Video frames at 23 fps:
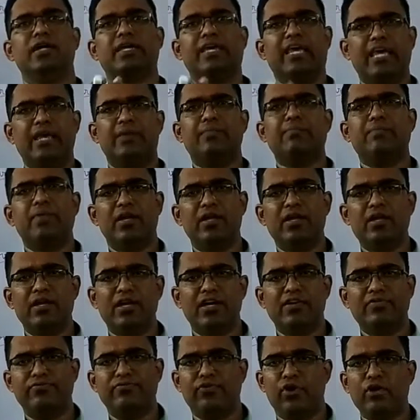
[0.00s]
came in
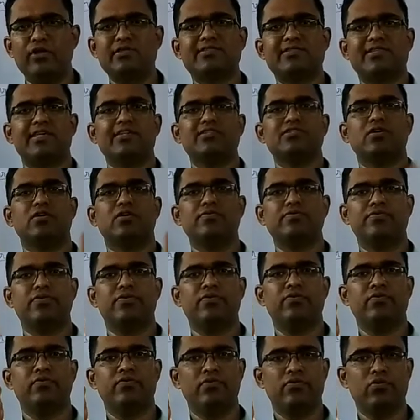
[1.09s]
a false sense
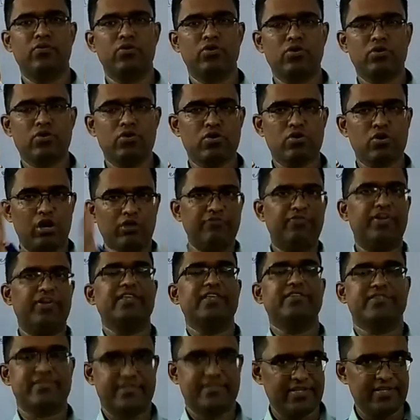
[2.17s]
of
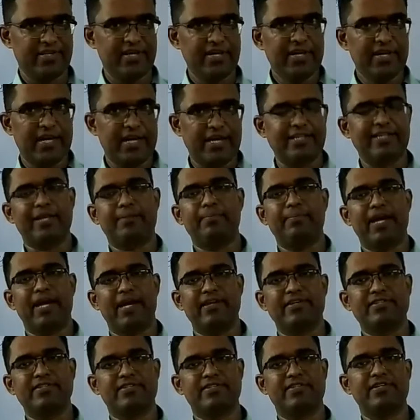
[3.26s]
confidence in their
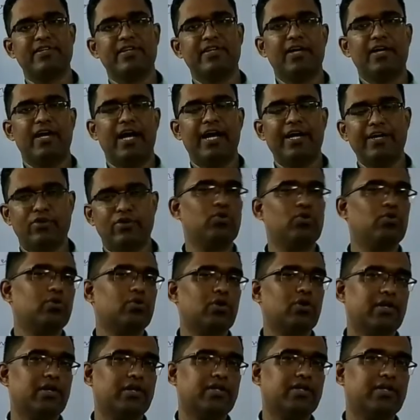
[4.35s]
minds and
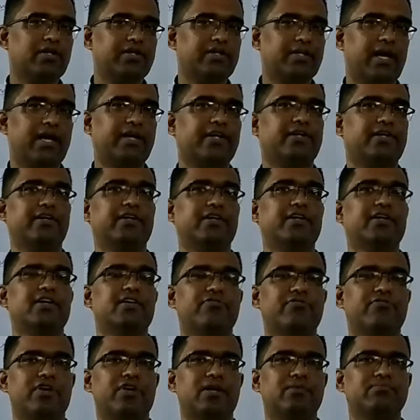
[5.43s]
told
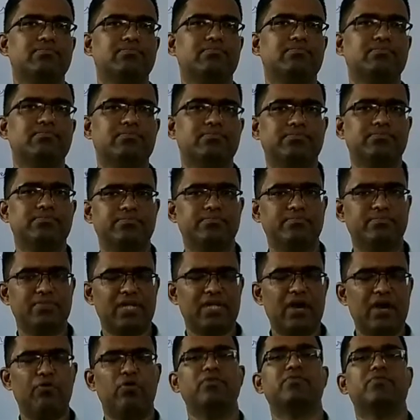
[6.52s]
that from
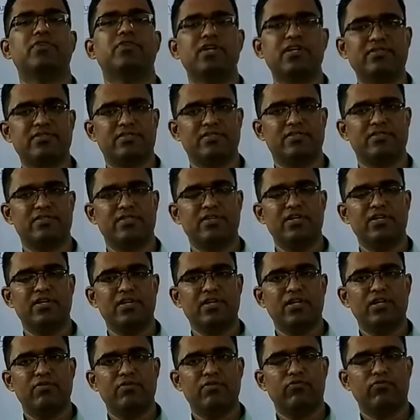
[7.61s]
now onwards,
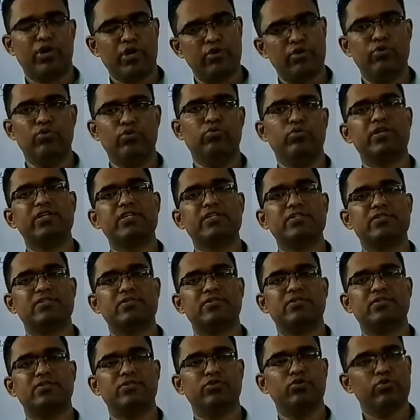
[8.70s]
what you do is
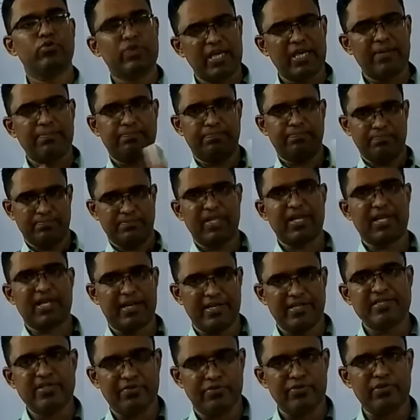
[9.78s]
you keep the
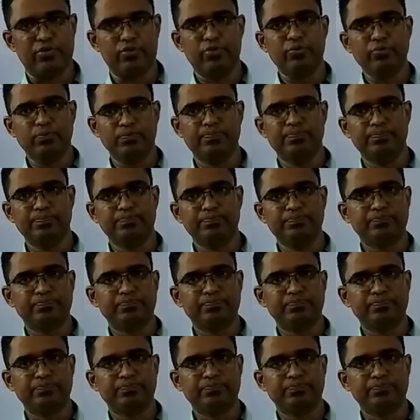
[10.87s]
currency with you,